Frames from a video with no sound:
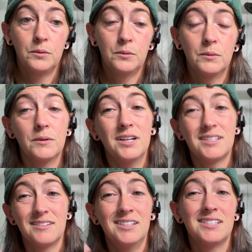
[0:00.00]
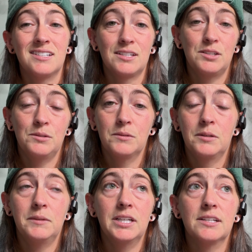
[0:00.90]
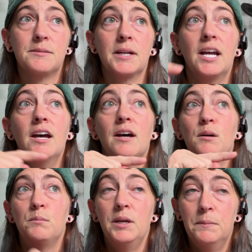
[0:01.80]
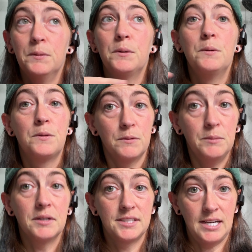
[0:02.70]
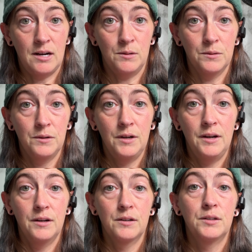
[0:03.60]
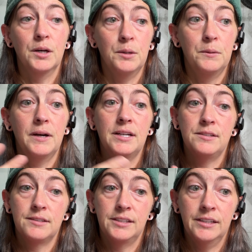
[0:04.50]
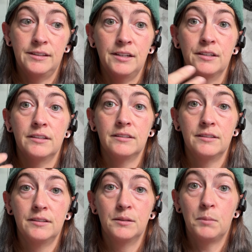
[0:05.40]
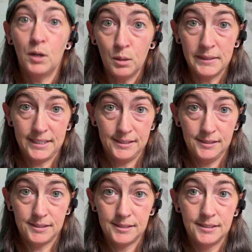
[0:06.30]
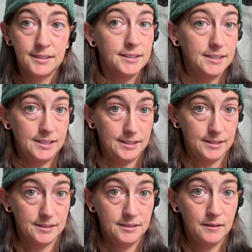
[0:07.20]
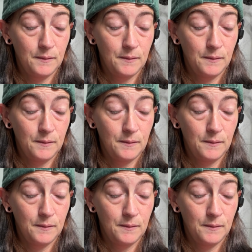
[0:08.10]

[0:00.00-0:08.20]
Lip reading: well, let's not do immediates, but people who 3 months out go and get their permanents in,